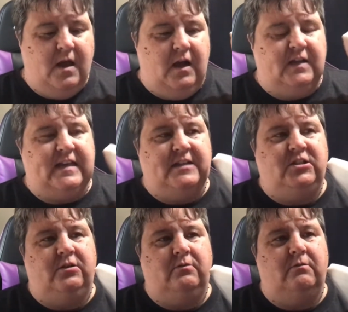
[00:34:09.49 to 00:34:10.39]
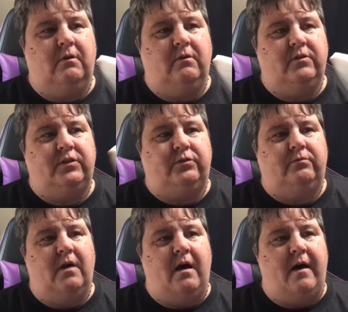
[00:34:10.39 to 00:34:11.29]
Because I do
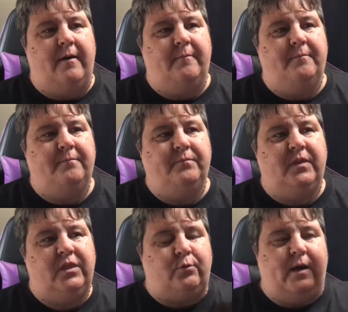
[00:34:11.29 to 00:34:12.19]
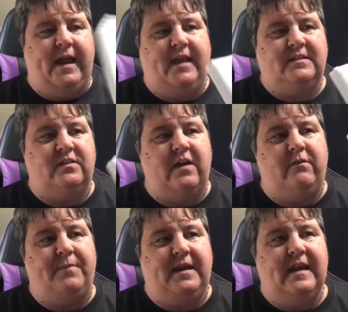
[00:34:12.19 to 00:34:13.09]
3, so that would
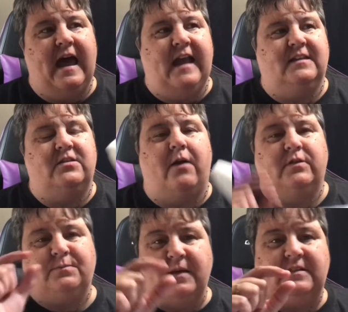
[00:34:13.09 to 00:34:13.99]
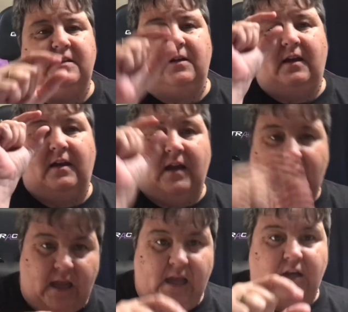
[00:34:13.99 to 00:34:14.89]
be 9. So I was missing an
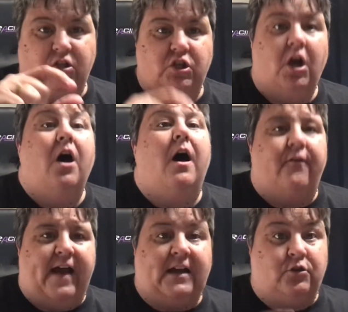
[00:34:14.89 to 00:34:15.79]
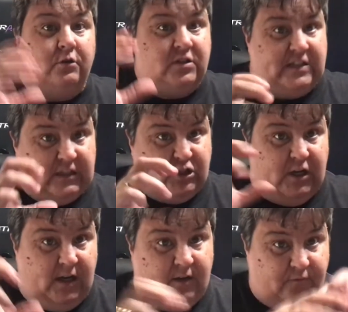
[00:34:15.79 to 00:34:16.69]
inch of actual
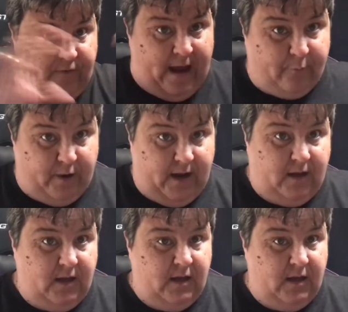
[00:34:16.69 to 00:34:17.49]
stitching fabric.